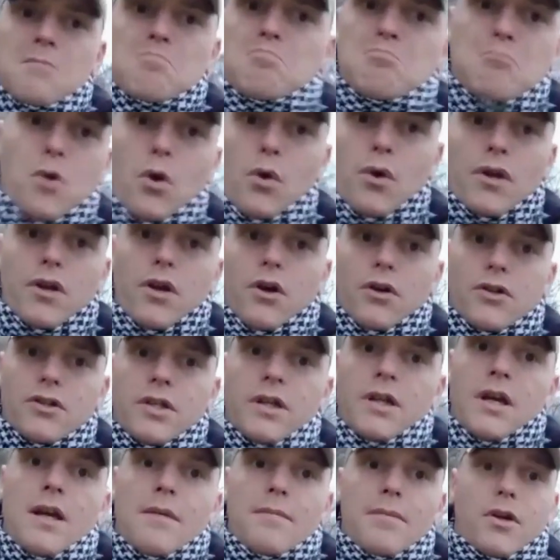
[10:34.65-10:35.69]
No, you're not,
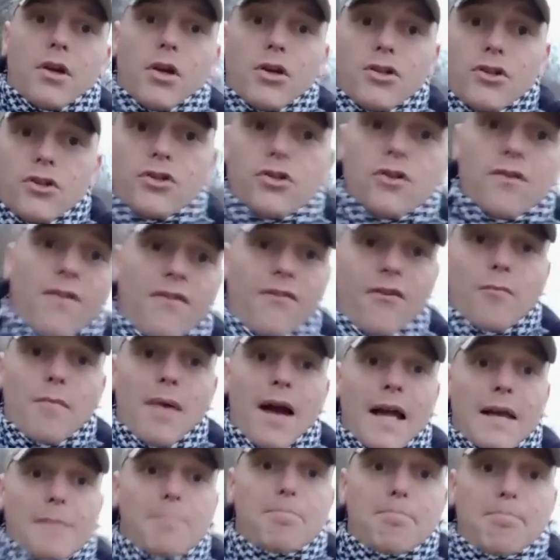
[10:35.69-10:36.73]
because you'll suffer from
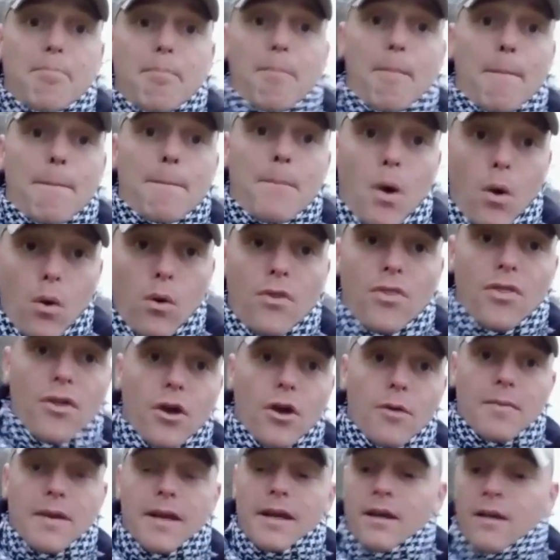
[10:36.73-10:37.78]

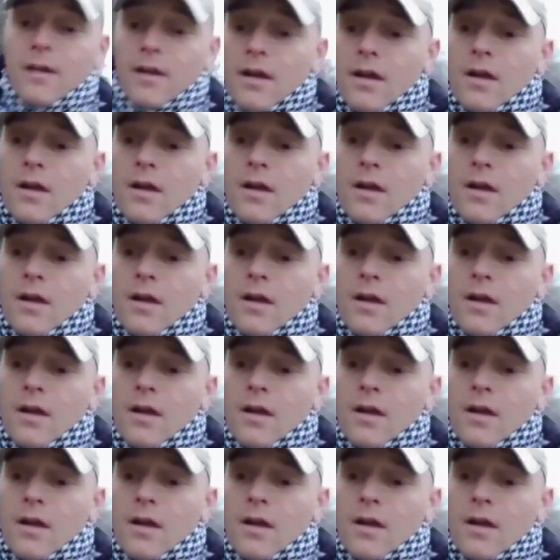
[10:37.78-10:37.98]
hypothermia,